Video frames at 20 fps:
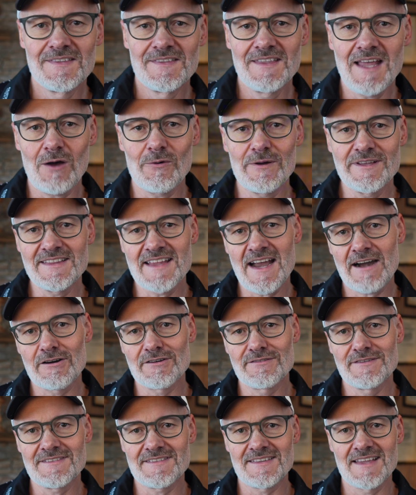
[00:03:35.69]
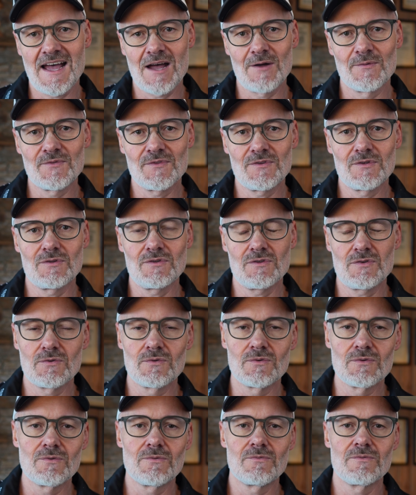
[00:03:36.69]
Now we narrowed it down to
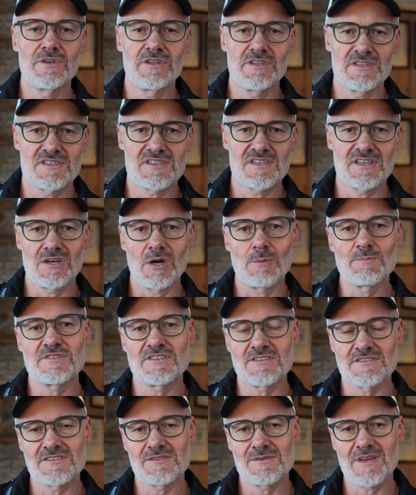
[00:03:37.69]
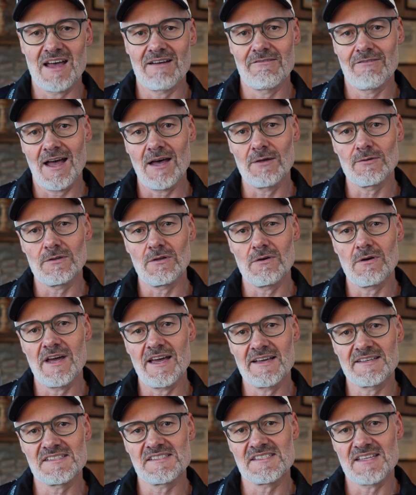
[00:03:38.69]
2 realistic options. You have Outlaw
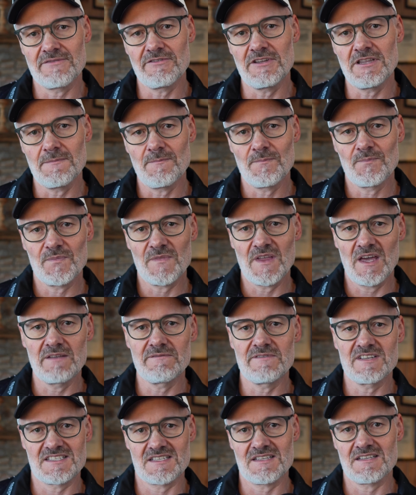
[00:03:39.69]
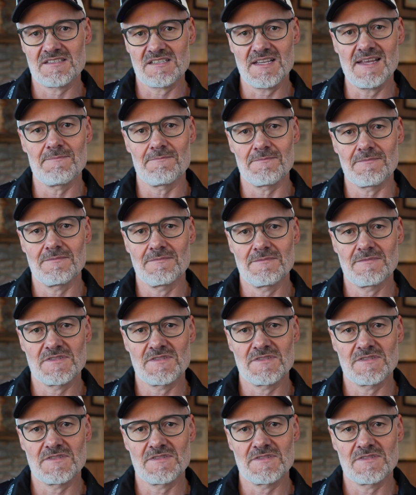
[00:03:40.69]
X7 and Vista Slim.